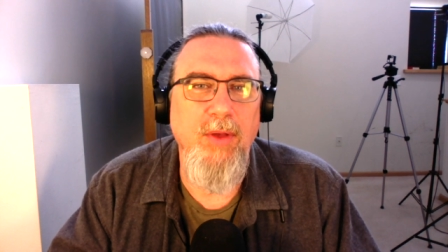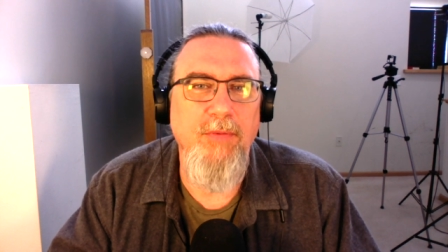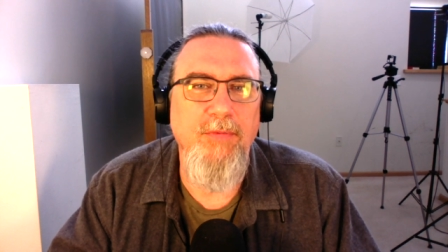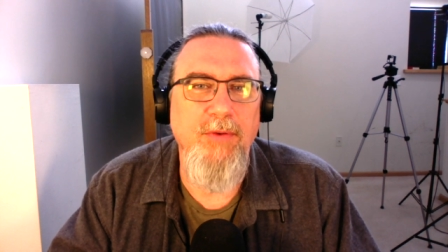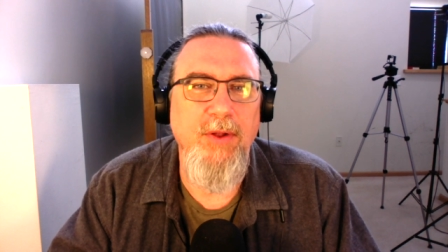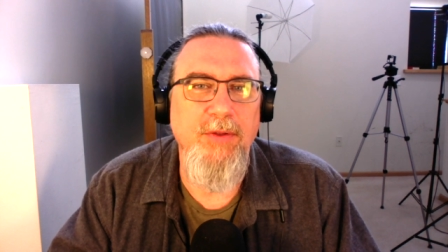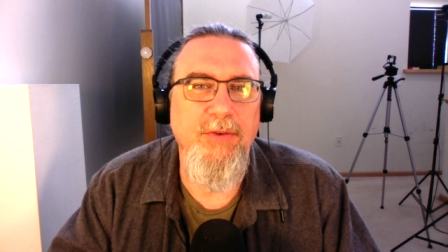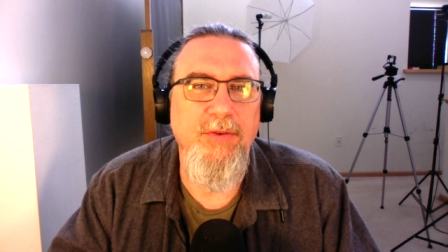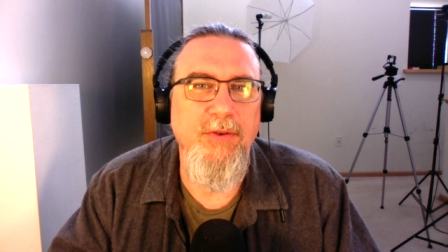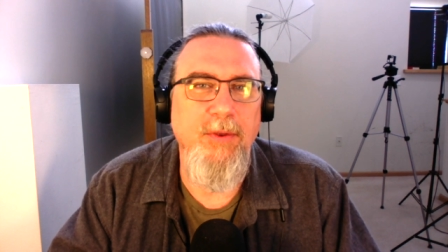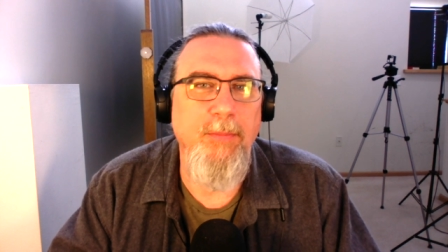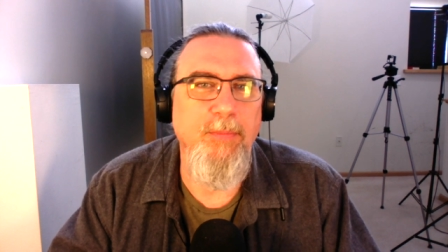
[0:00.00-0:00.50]
if
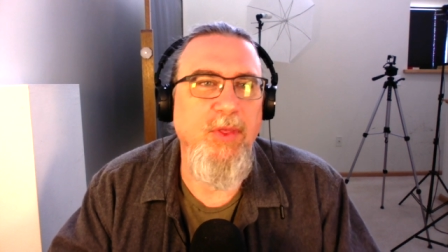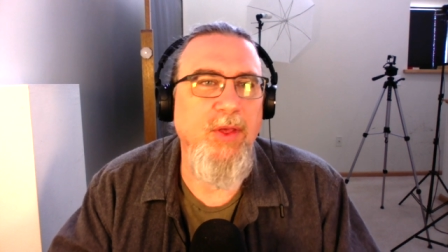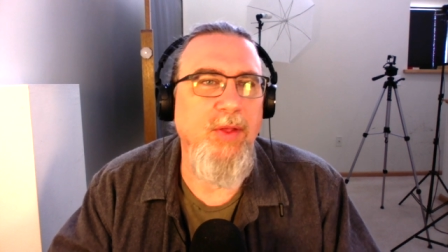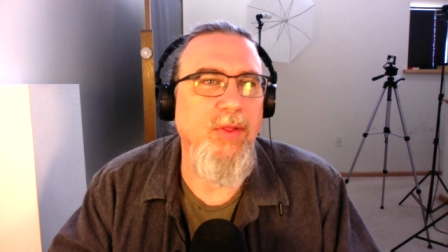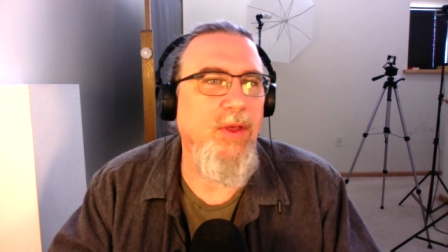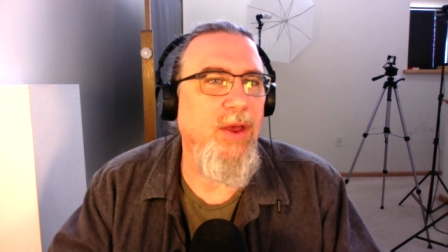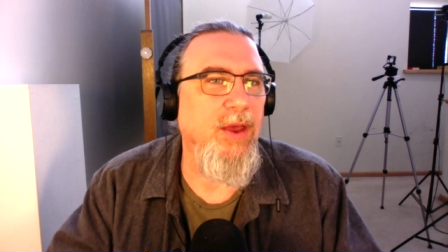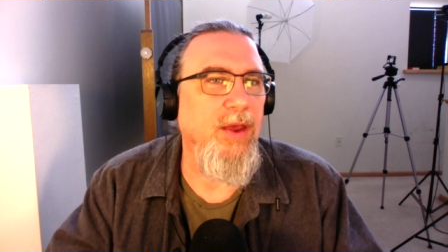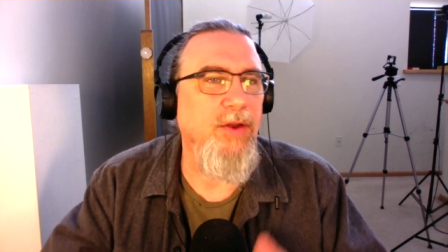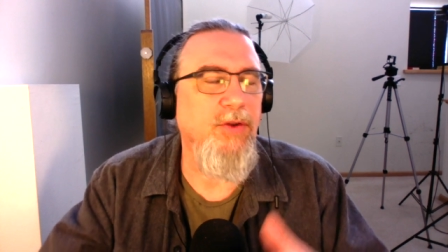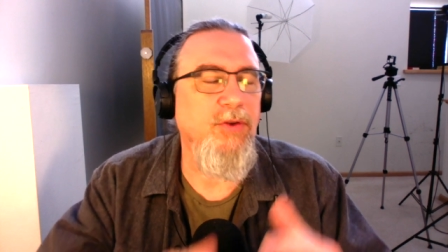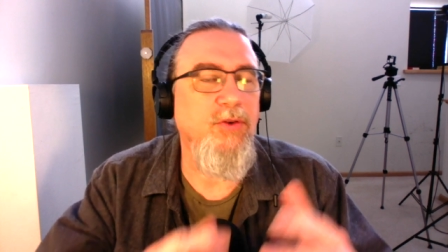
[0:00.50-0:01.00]
it's something
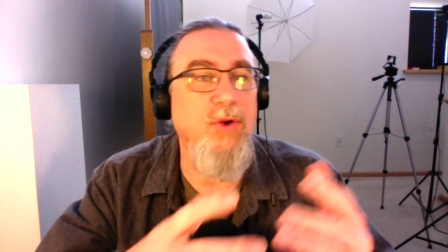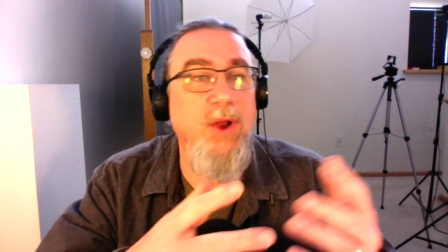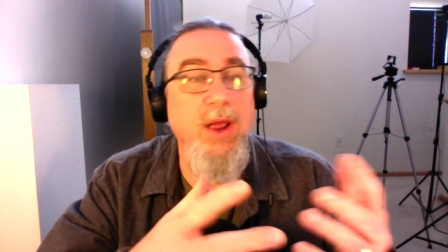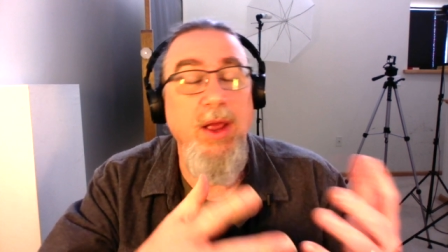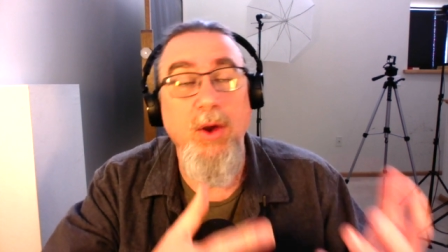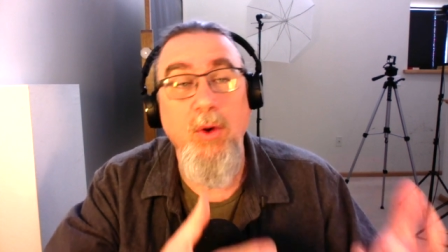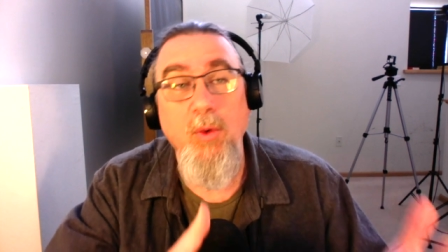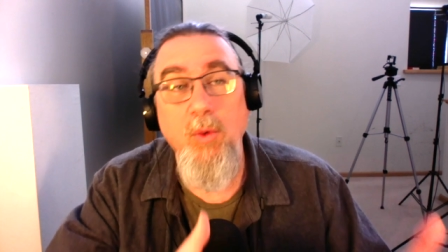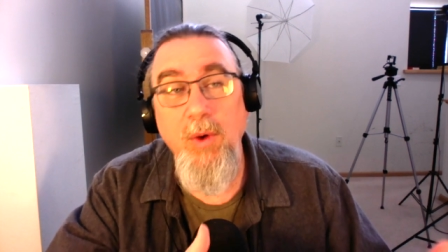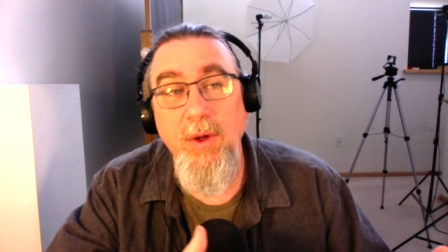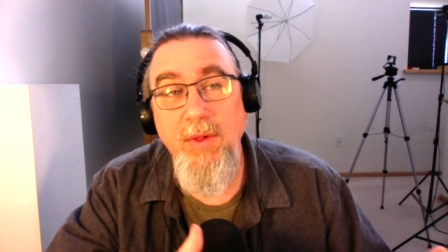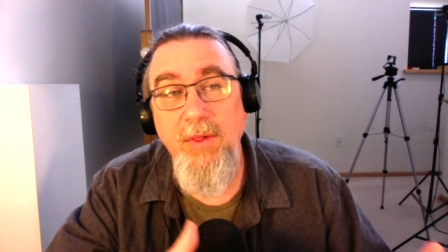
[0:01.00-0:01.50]
like
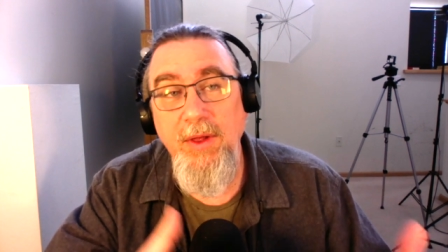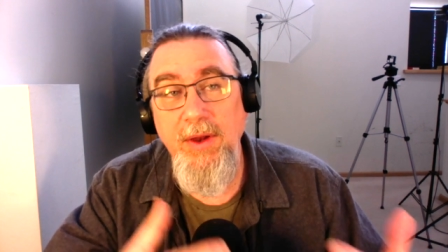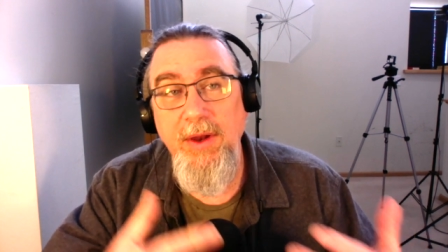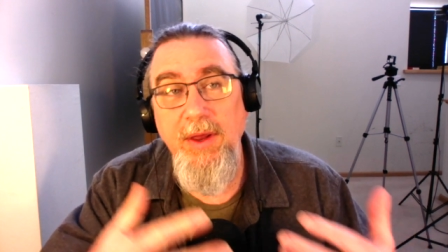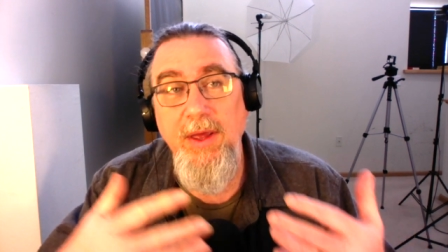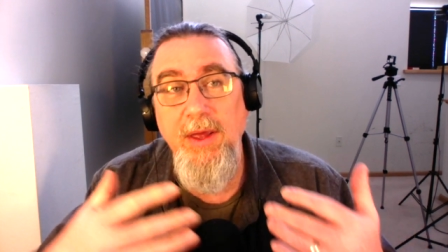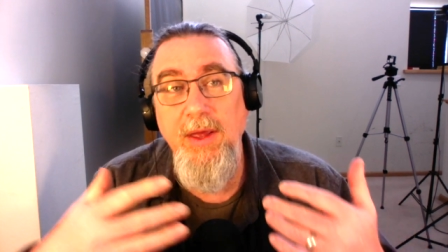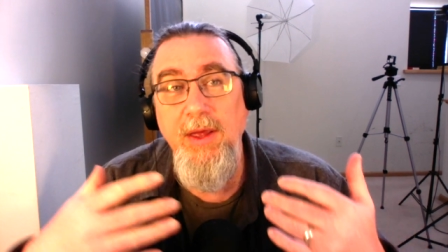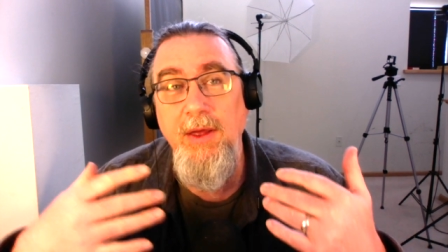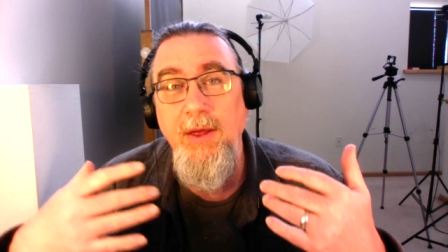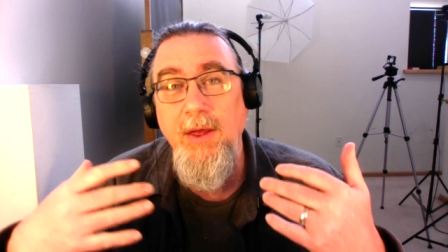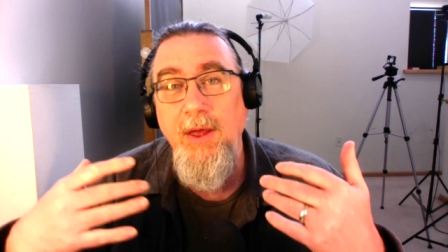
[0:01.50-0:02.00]

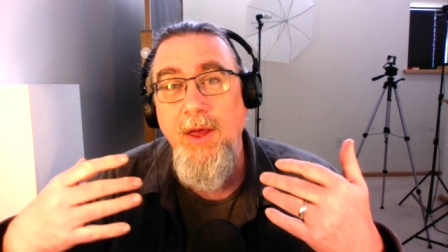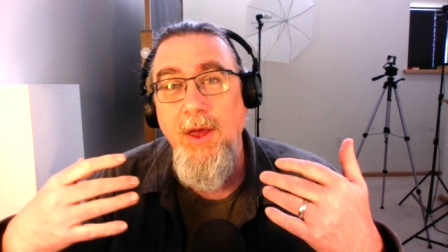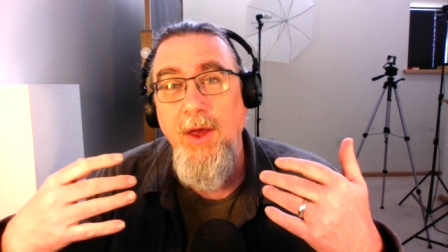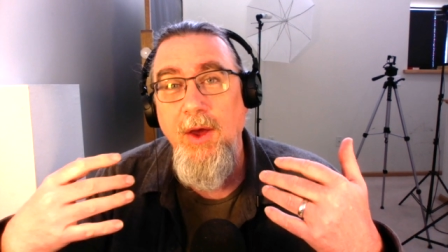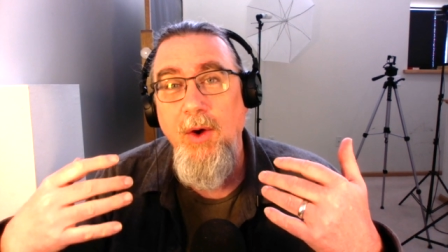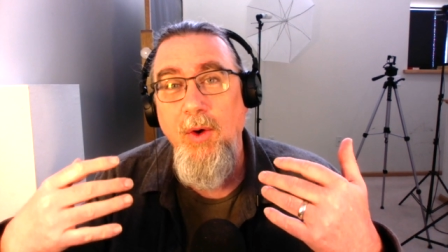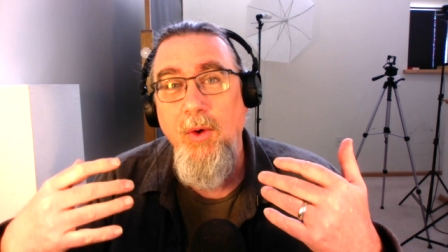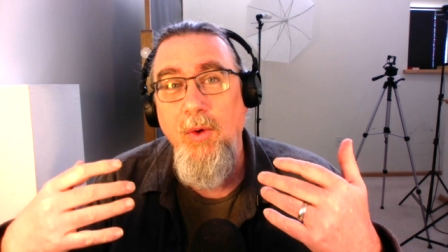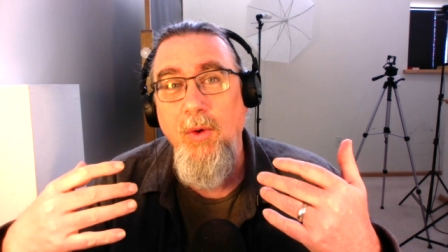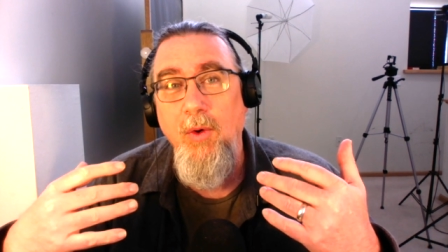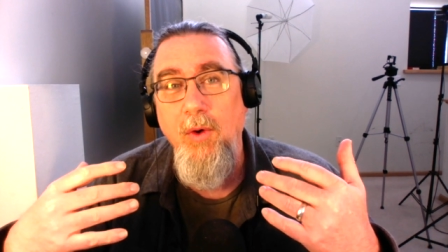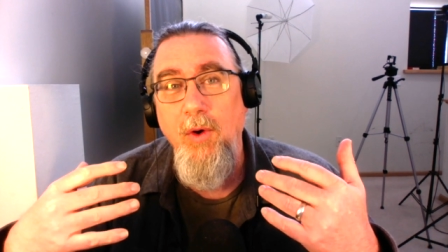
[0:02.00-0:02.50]
tranquility
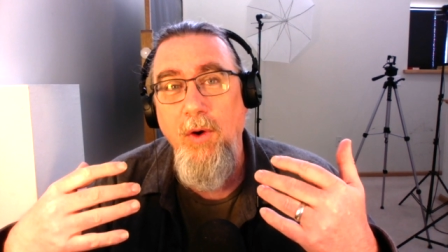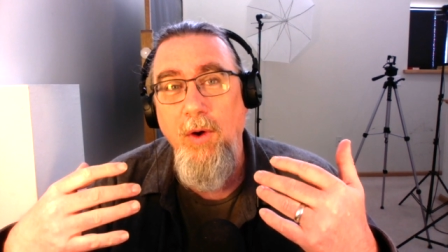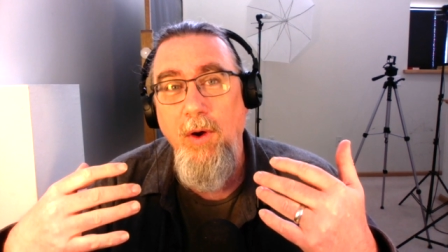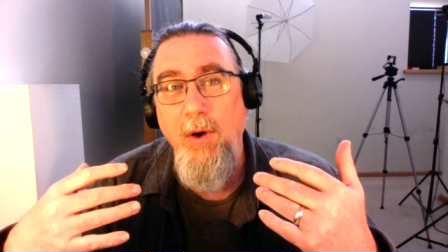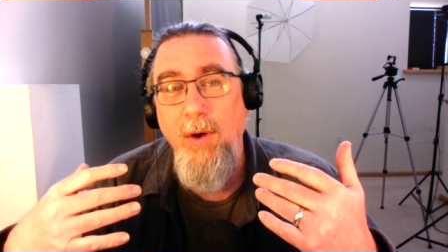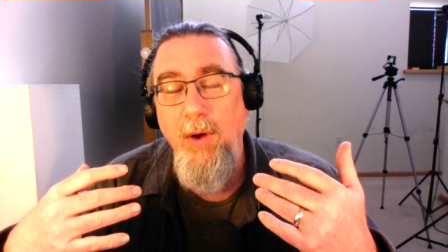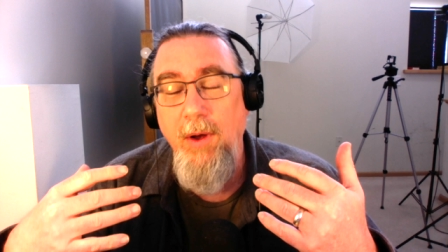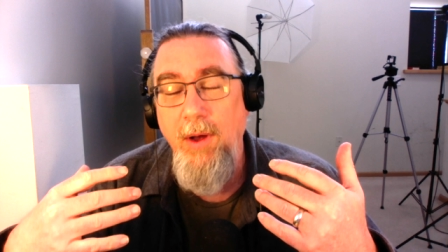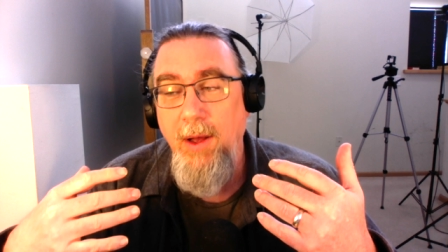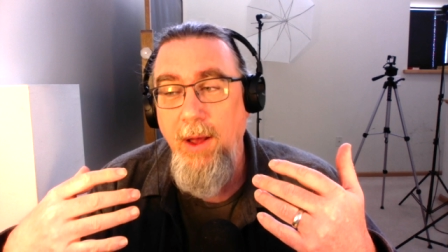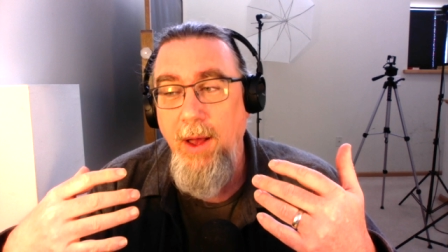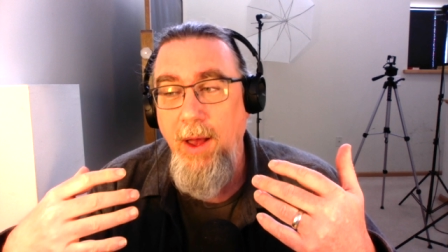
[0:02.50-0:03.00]
or